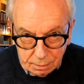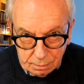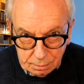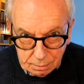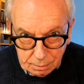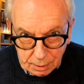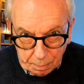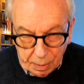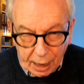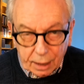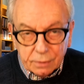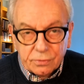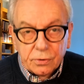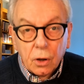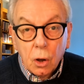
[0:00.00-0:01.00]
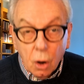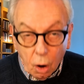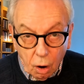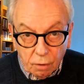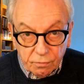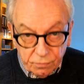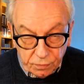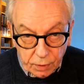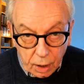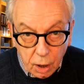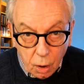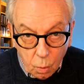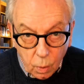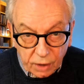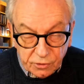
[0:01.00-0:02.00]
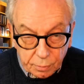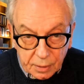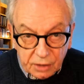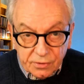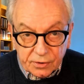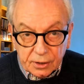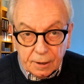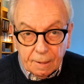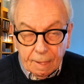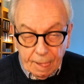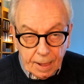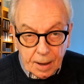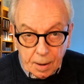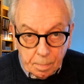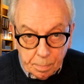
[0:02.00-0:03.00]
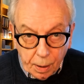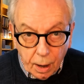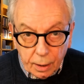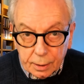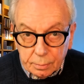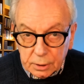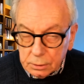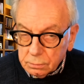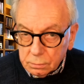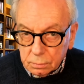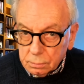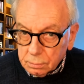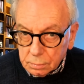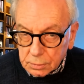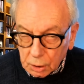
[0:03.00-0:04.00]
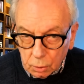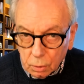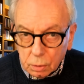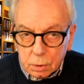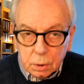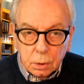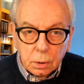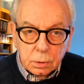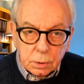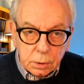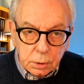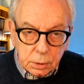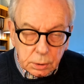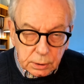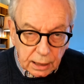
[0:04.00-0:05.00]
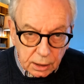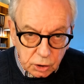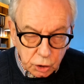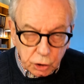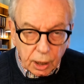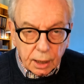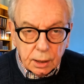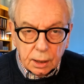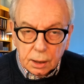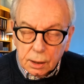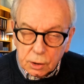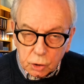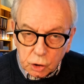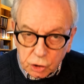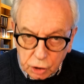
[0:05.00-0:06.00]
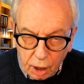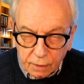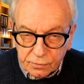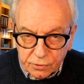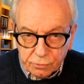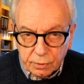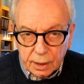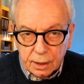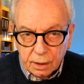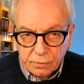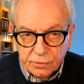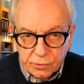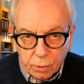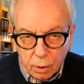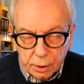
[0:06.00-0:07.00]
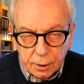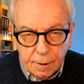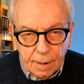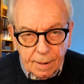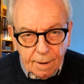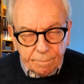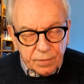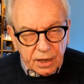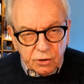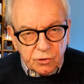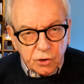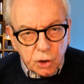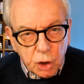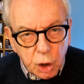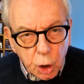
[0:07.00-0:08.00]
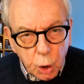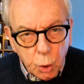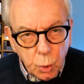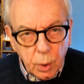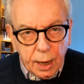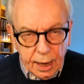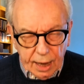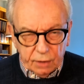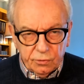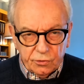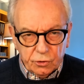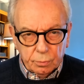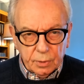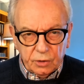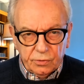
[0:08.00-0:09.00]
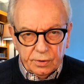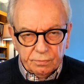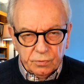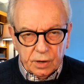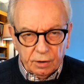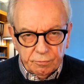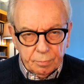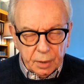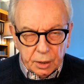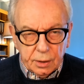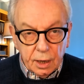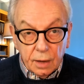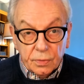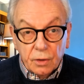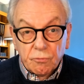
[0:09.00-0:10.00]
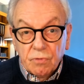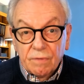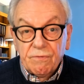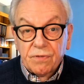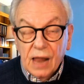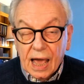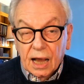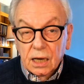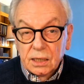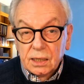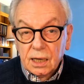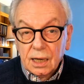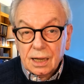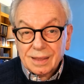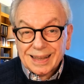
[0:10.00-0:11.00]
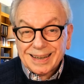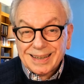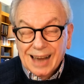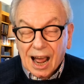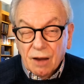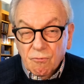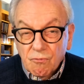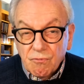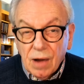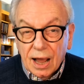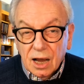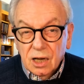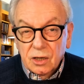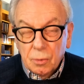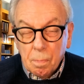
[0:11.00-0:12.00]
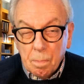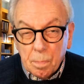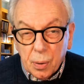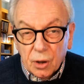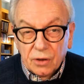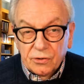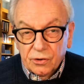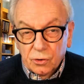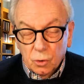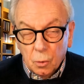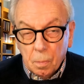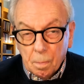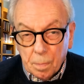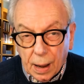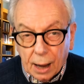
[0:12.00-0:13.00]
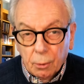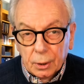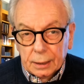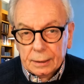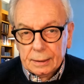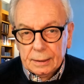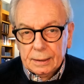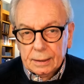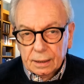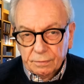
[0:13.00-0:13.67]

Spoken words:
the Palace of Westminster, Parliament, the law courts, Exchequer, Chancery, and so on, and these new instruments of government that reflect the direct personal power of the